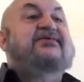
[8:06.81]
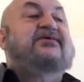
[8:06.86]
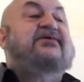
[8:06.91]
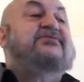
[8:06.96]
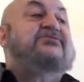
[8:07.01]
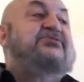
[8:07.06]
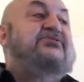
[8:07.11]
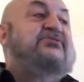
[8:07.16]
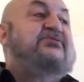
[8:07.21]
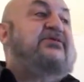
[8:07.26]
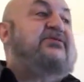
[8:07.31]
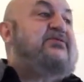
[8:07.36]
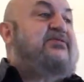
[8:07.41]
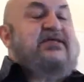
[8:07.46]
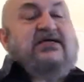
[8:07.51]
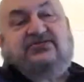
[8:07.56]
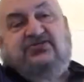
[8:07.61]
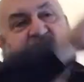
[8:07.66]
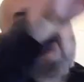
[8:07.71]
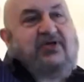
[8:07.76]
And she said,
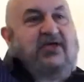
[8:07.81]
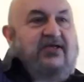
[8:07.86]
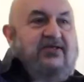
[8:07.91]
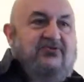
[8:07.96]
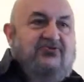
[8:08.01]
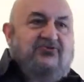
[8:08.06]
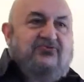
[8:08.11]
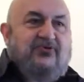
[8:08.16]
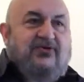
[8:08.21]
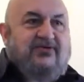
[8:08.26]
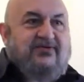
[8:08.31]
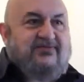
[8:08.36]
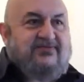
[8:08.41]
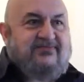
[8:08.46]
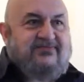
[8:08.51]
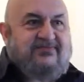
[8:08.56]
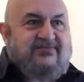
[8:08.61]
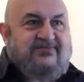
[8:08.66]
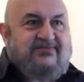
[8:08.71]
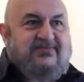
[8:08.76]
that's okay, do it.
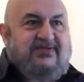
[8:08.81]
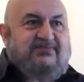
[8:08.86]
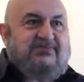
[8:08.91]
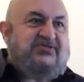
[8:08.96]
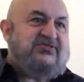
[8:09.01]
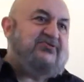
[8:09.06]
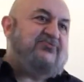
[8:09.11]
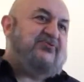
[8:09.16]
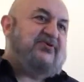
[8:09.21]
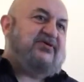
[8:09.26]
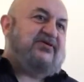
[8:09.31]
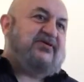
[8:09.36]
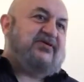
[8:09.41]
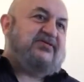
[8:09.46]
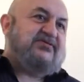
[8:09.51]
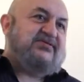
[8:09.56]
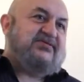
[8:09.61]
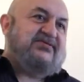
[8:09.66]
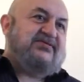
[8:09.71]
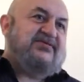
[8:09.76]
Let me see what it
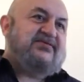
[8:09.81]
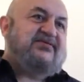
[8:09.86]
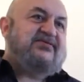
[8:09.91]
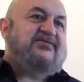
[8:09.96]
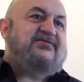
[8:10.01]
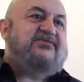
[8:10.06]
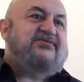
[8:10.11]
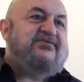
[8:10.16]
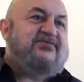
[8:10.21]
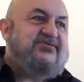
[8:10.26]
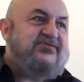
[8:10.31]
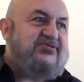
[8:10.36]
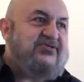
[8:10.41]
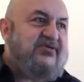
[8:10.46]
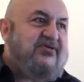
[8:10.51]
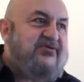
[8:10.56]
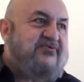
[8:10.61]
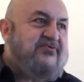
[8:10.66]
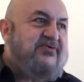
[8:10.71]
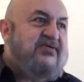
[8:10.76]
is.
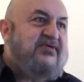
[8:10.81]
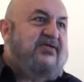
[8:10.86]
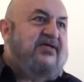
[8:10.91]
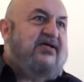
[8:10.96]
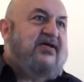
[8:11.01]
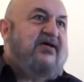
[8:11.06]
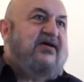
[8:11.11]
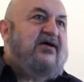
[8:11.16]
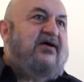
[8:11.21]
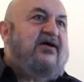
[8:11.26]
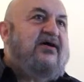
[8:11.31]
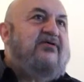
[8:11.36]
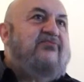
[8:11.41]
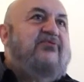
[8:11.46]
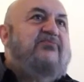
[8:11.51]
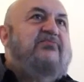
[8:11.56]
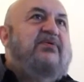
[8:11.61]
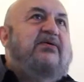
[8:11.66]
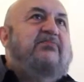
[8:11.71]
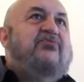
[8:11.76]
So I
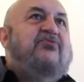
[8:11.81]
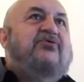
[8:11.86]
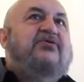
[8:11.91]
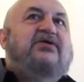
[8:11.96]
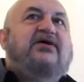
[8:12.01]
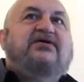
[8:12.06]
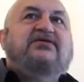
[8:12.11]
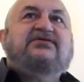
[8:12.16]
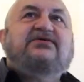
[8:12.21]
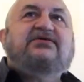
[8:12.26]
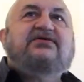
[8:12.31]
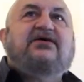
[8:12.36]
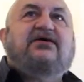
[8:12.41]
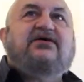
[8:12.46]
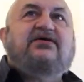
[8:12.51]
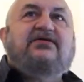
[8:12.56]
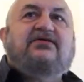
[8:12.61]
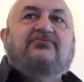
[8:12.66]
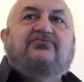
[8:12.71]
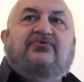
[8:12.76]
remember in
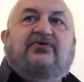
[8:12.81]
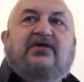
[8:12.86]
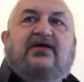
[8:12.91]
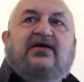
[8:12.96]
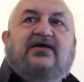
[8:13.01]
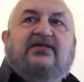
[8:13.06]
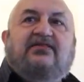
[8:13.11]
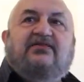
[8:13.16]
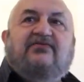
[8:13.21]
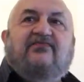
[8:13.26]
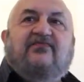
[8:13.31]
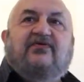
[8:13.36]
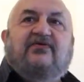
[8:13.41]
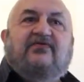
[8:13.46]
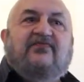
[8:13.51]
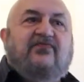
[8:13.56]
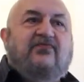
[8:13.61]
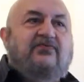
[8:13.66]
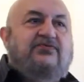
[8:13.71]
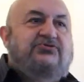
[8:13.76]
1990, we had the
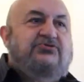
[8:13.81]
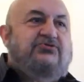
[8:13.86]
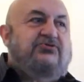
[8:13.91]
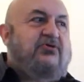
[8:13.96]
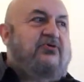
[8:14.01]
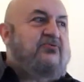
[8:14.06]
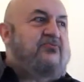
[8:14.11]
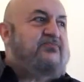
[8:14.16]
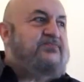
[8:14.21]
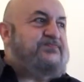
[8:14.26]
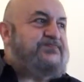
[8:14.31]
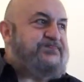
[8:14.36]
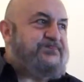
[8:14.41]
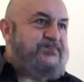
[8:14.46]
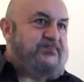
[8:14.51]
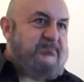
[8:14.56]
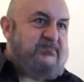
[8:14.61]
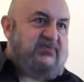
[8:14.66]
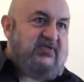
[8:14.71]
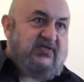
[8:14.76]
very first show,
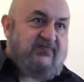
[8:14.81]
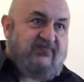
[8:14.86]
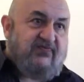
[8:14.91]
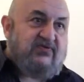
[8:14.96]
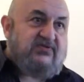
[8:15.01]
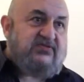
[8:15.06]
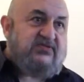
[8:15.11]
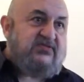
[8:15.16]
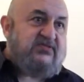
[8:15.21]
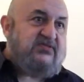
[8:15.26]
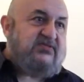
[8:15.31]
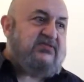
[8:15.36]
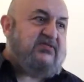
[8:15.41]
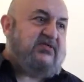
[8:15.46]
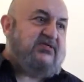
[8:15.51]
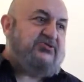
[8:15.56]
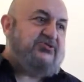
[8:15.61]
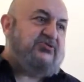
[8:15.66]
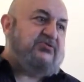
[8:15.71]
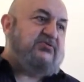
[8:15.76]
the first
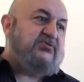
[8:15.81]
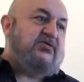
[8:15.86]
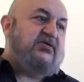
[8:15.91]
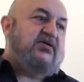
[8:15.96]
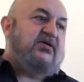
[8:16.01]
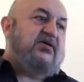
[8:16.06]
installation.